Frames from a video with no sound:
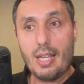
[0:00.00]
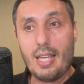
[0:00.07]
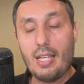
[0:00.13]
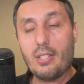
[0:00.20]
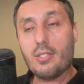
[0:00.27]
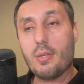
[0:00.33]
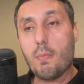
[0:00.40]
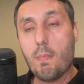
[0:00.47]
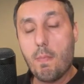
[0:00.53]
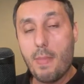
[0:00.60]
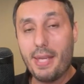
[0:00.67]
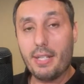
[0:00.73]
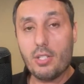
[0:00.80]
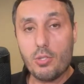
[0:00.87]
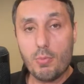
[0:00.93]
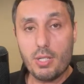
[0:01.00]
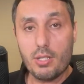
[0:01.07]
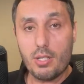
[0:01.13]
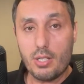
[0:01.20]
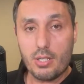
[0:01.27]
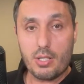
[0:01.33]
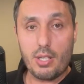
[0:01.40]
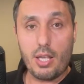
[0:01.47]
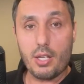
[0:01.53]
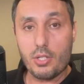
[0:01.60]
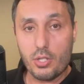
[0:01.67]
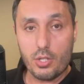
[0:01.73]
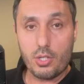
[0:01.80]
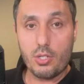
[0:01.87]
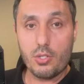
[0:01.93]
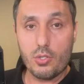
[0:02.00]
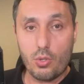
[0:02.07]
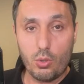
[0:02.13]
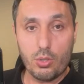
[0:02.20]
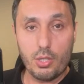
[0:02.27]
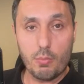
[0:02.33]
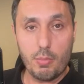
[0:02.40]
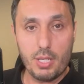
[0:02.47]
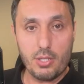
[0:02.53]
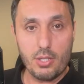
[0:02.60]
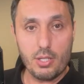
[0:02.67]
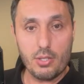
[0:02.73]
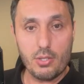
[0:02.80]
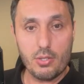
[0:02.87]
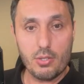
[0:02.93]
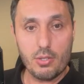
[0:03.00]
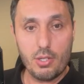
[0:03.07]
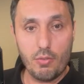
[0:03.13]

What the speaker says: It's a management/consulting business.